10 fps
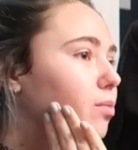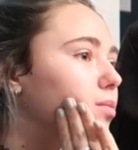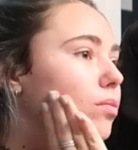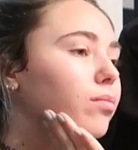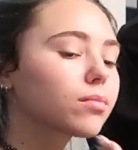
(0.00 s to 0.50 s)

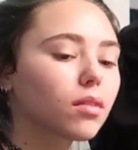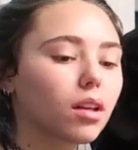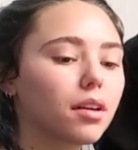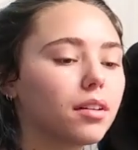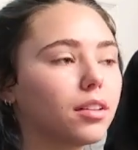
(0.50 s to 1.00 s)
Will, will
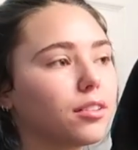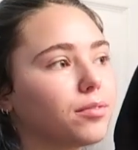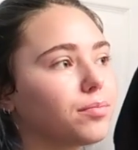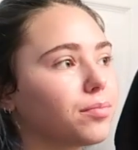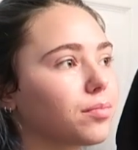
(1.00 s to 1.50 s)
my face
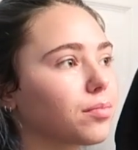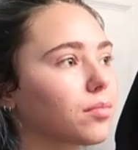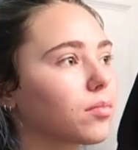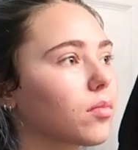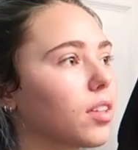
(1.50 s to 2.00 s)
be
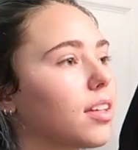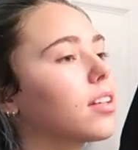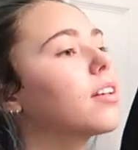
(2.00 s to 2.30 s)
perfect though?